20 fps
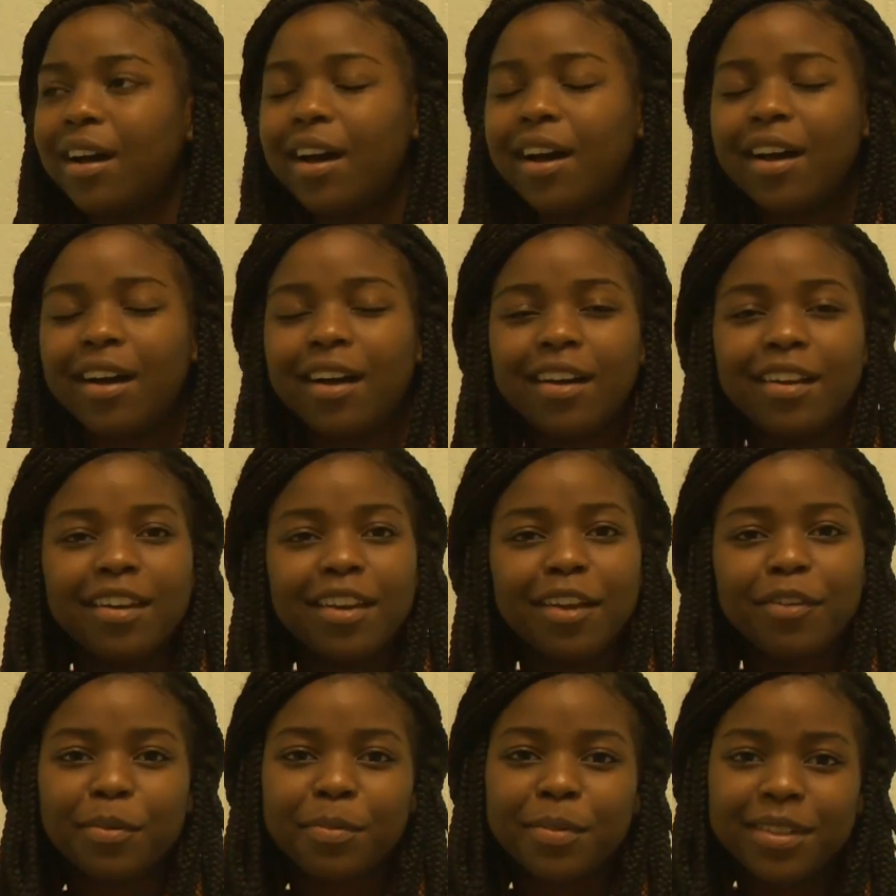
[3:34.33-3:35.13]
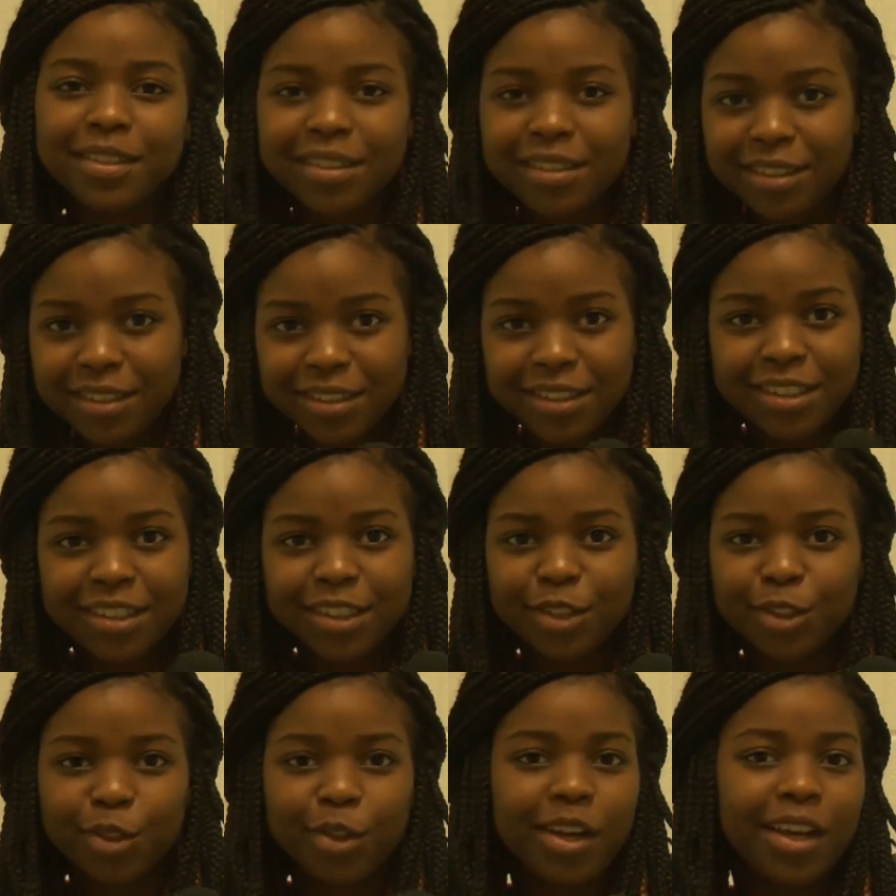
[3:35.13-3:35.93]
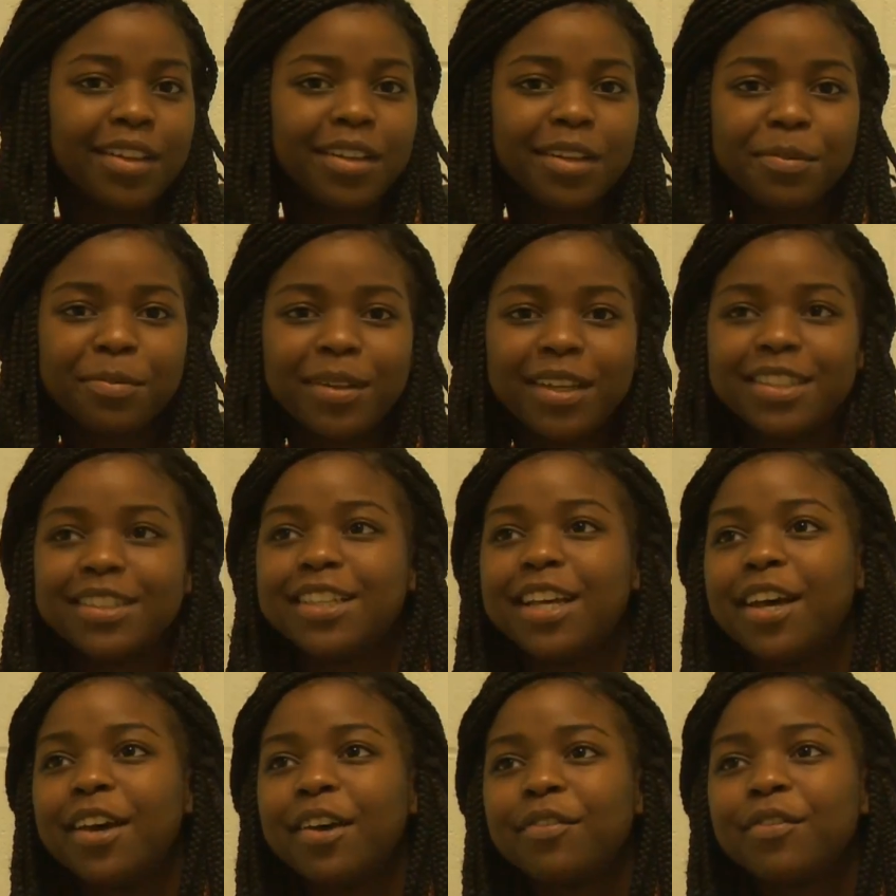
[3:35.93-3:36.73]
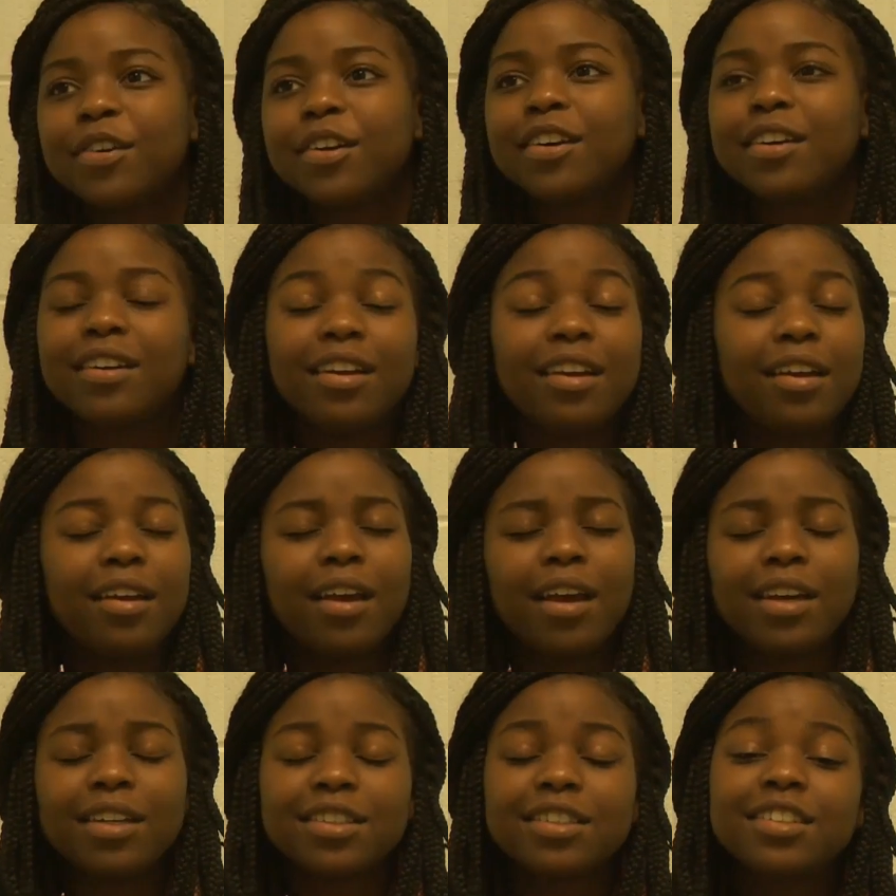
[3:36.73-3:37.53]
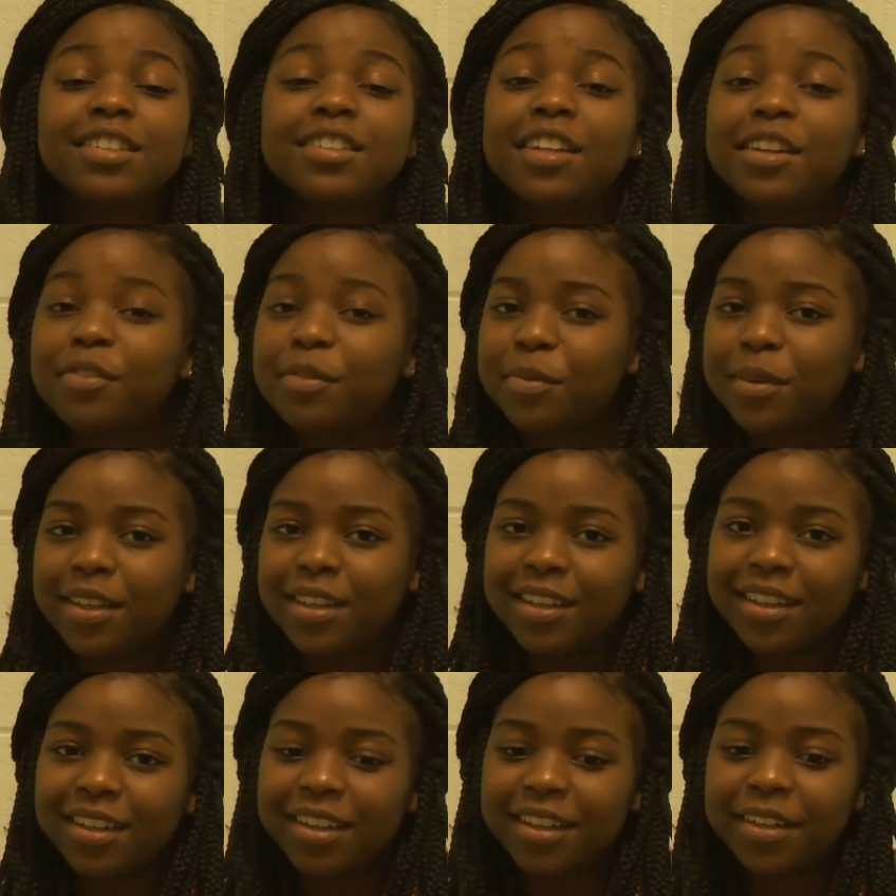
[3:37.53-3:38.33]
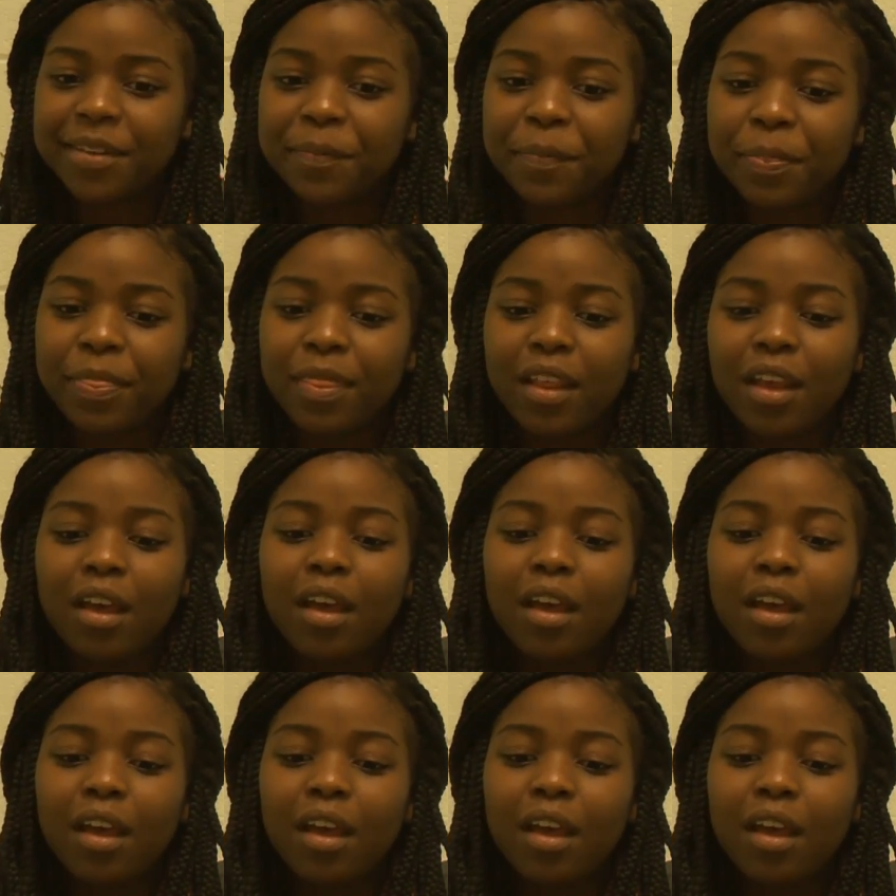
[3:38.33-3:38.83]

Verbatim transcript: I never be central at their place ever. Actually, never been done.